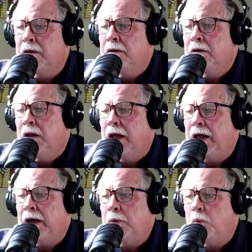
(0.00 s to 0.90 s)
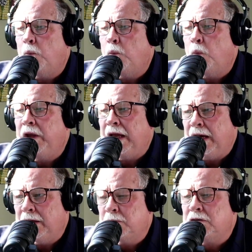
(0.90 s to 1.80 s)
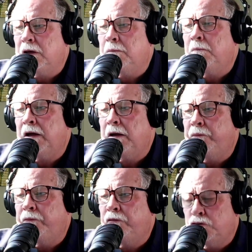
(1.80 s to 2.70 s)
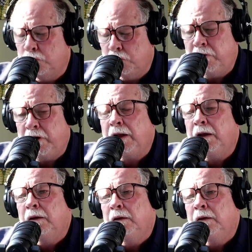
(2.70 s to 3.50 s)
We got him some tutoring.